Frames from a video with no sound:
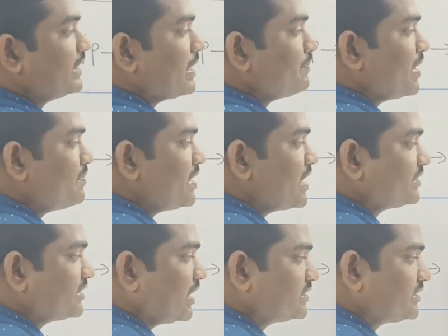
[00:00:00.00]
there may be
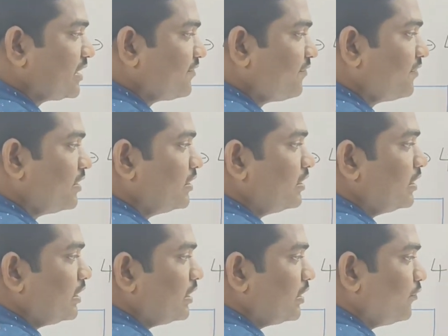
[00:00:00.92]
a chance of
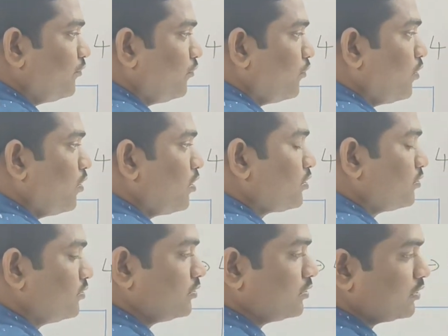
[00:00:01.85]

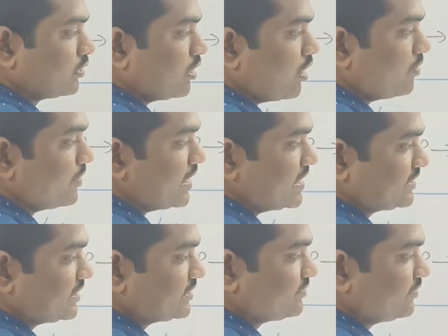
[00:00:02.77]
4
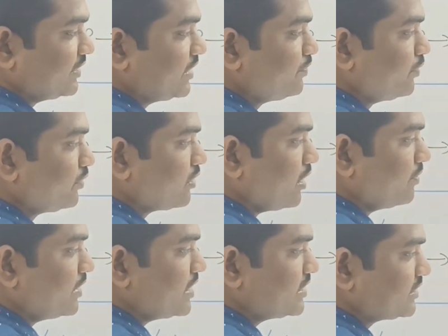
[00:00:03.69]
combinations, input
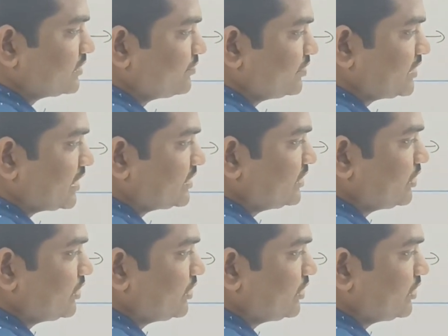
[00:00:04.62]
combinations, which are